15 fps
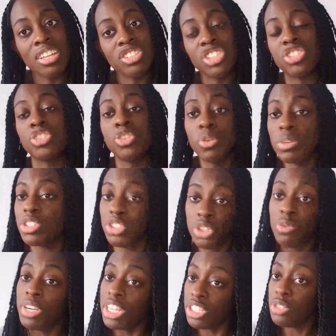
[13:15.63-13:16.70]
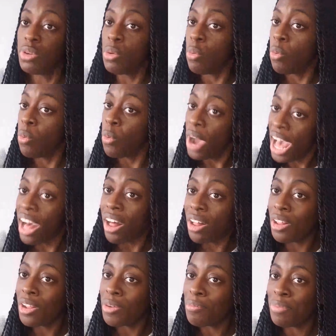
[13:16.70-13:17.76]
Just do what you're doing and do it
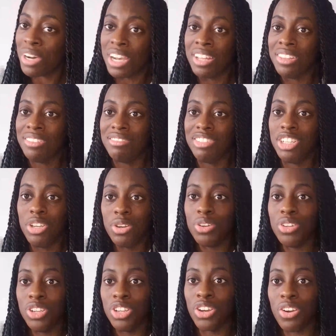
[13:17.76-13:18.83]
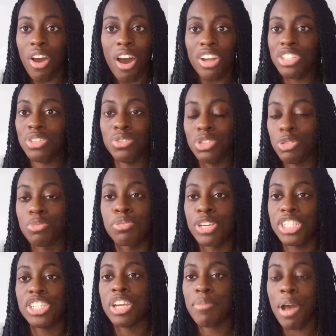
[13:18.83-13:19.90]
well. But you're on YouTube
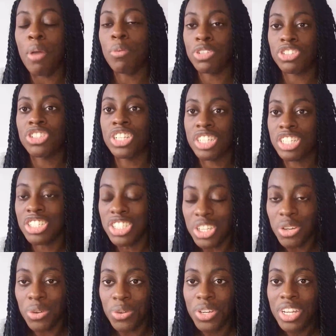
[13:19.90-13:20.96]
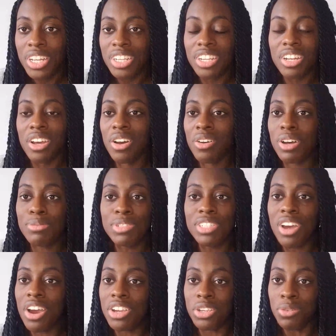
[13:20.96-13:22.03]
preaching about what you're going to do. You know, I'm
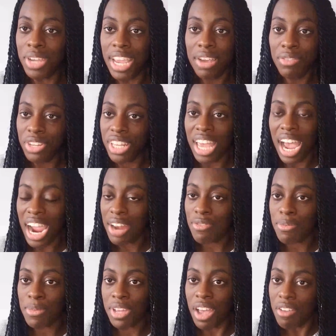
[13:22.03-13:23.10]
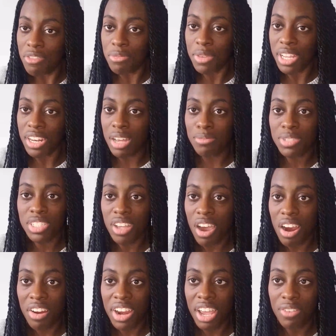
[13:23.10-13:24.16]
sorry. You can't really hide from the government. I'm
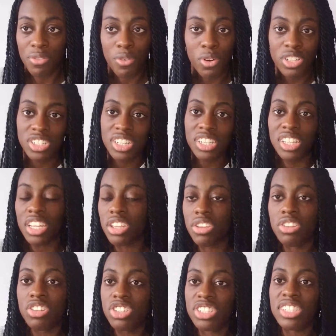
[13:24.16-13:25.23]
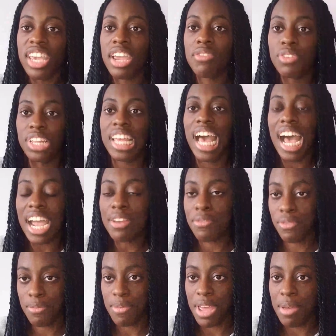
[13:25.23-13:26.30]
sorry. Unfortunately, you just can't really hide
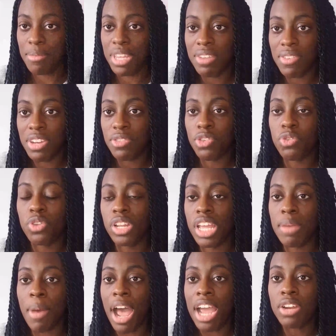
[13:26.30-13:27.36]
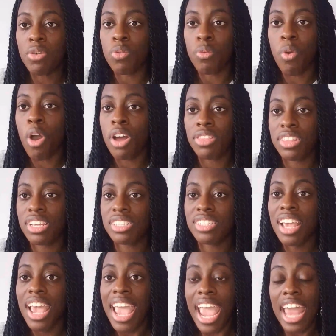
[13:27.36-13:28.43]
from them, even if you claim I don't want this.
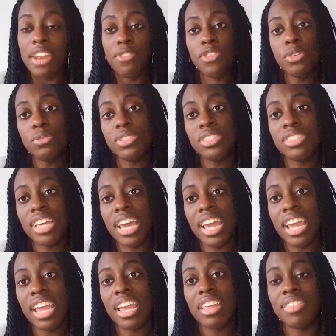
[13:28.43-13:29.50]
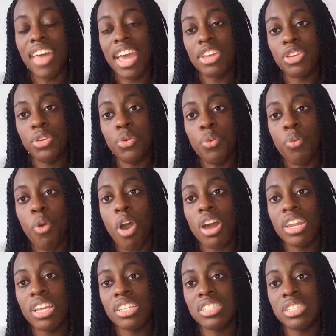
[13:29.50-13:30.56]
And if you say that you
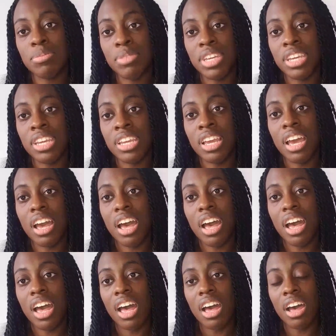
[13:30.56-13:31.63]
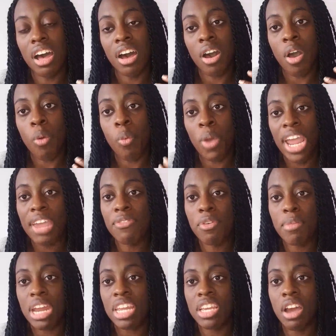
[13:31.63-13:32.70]
want it to be away
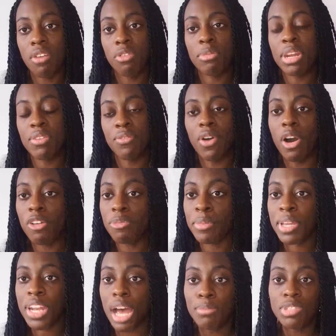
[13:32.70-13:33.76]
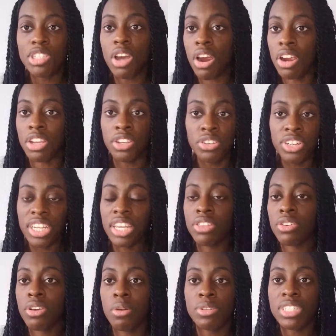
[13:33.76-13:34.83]
from any government involvement, I'm sorry, you're
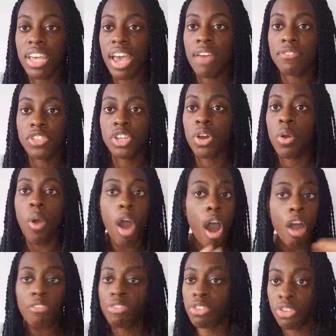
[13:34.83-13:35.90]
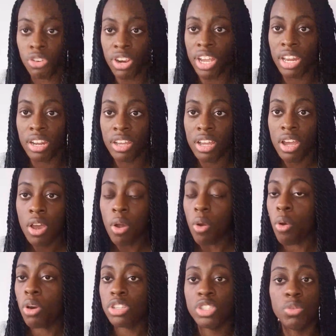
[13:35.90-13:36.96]
either going to have to go off the grid
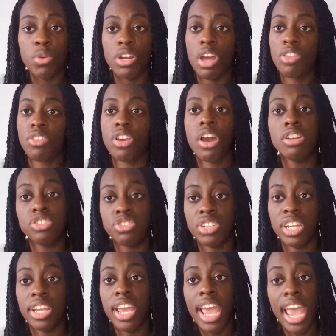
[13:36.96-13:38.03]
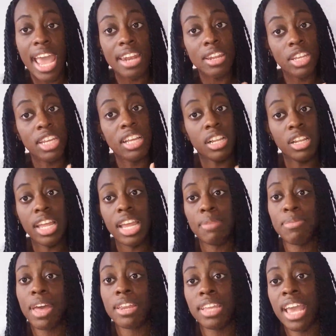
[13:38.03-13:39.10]
or to another country. And he
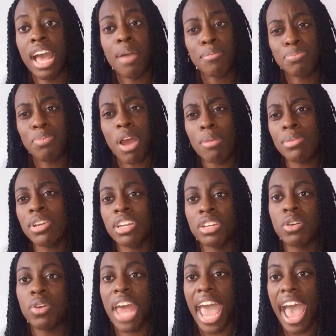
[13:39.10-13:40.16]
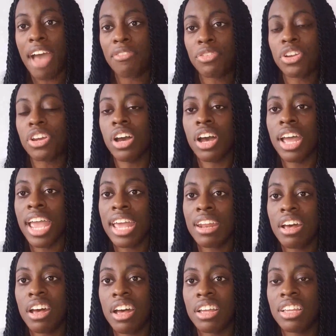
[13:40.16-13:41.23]
claimed that, yeah, I'm probably going to go to Africa
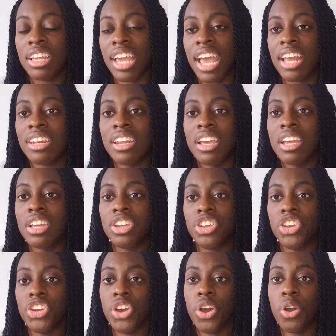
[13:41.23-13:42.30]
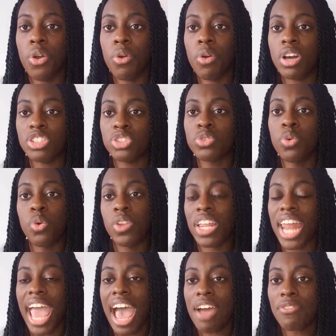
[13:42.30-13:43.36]
and get, you know, a school
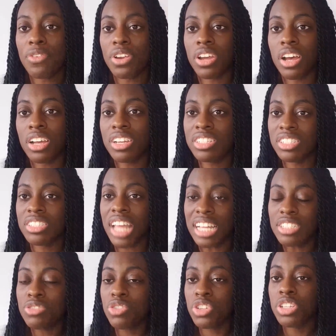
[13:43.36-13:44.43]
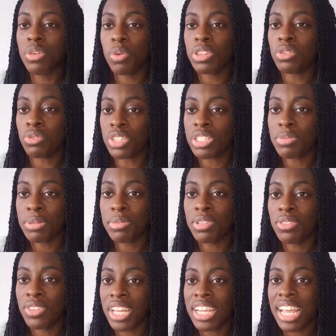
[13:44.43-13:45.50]
in Africa, because that's really what the rich people
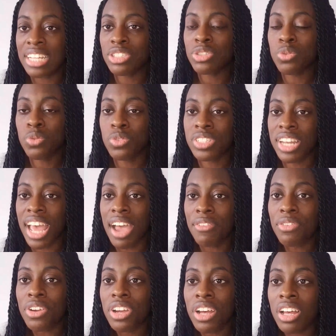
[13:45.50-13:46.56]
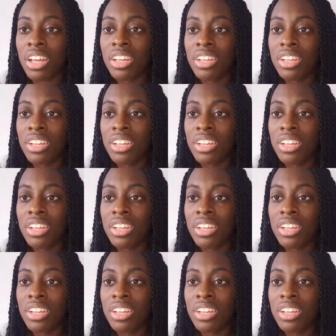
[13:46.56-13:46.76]
do. They get schools in Africa.